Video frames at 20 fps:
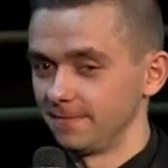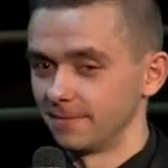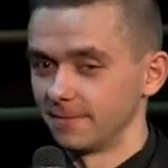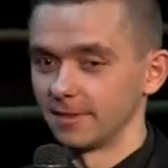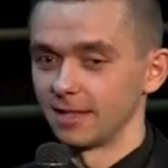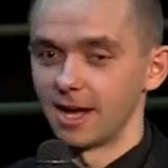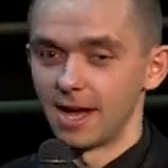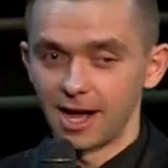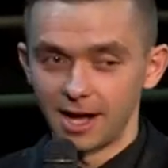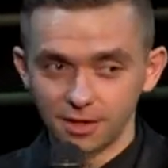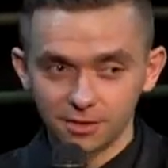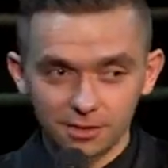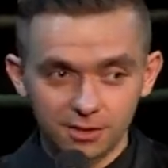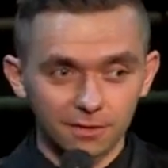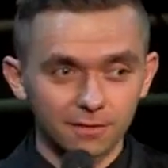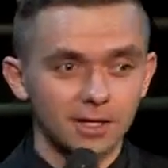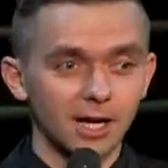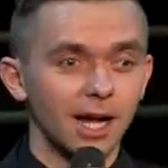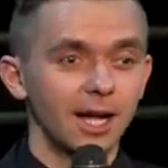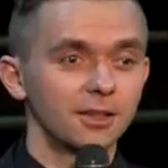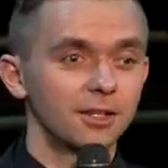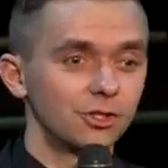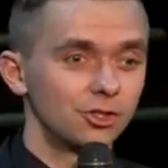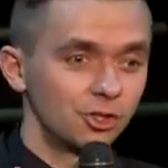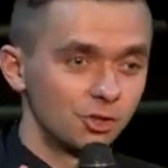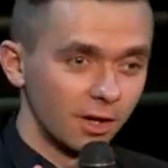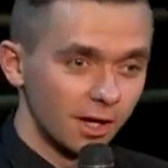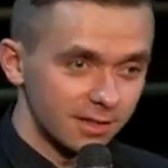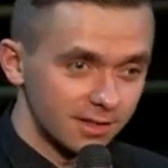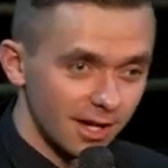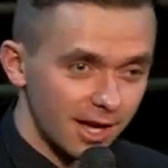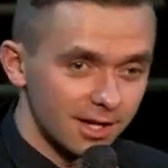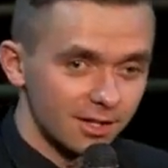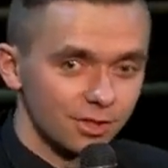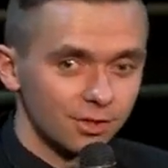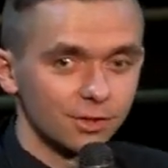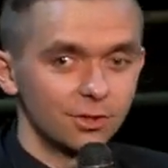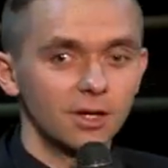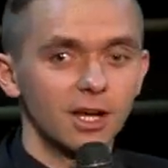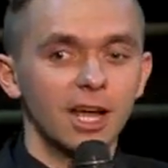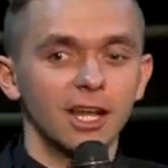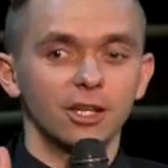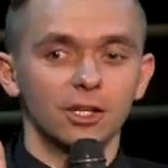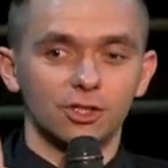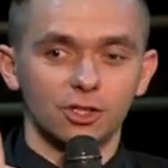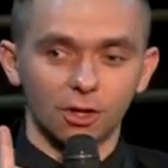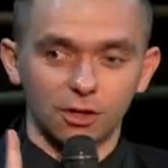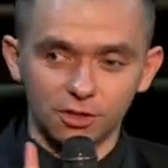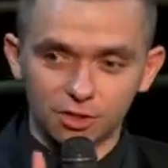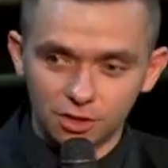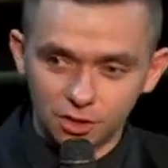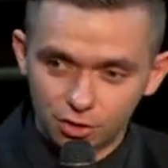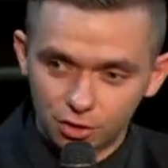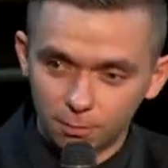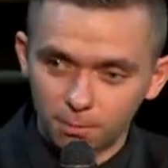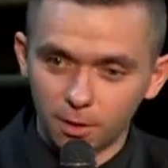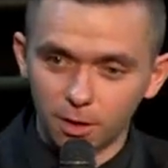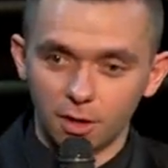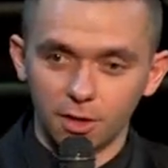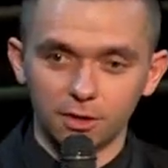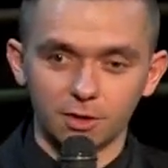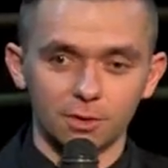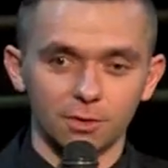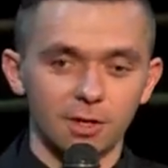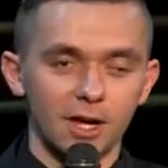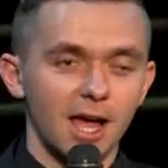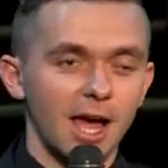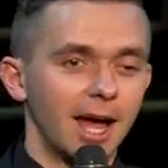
The house of God that you attend to, the church that you belong to,